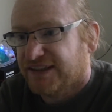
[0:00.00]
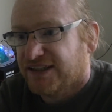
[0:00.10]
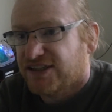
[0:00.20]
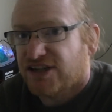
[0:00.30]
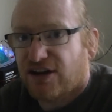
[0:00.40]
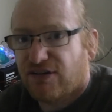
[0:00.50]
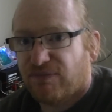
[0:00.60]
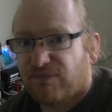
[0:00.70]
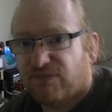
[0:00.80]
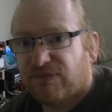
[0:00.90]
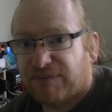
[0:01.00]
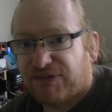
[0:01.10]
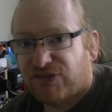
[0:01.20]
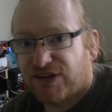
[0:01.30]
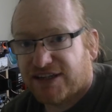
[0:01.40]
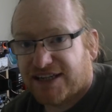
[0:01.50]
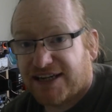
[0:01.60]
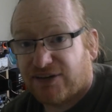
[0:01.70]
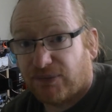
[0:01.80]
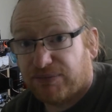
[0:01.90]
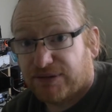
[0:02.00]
So, well, before I key up,